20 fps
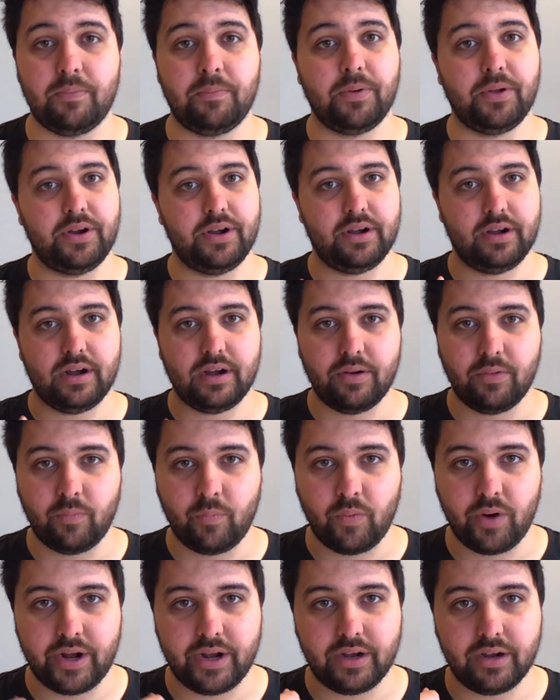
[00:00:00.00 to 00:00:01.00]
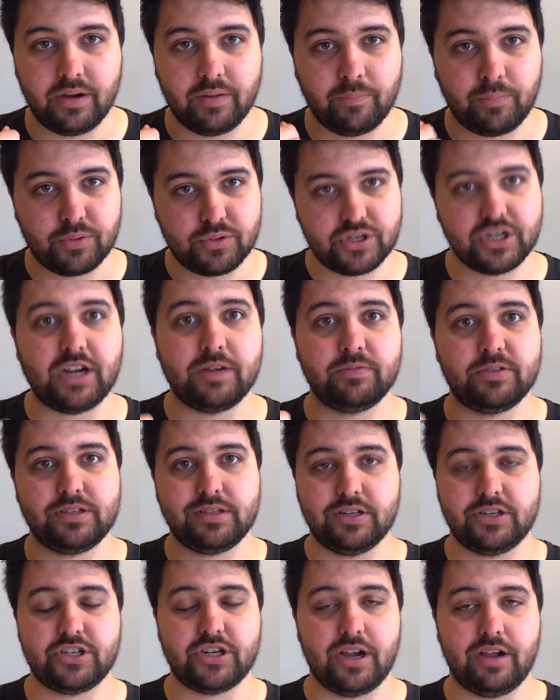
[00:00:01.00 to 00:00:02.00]
But when push comes
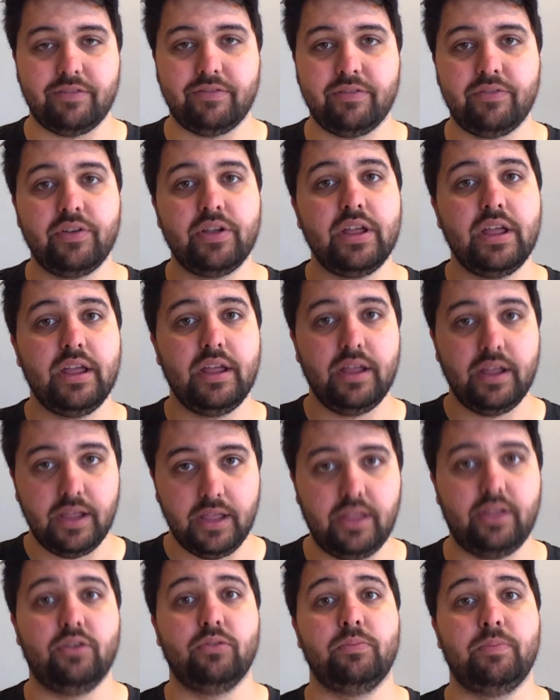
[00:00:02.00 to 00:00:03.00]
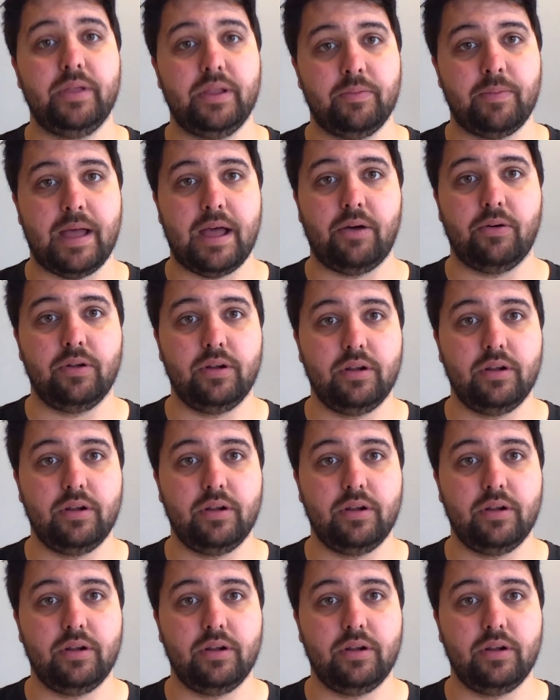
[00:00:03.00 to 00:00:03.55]
to shove, it'll be about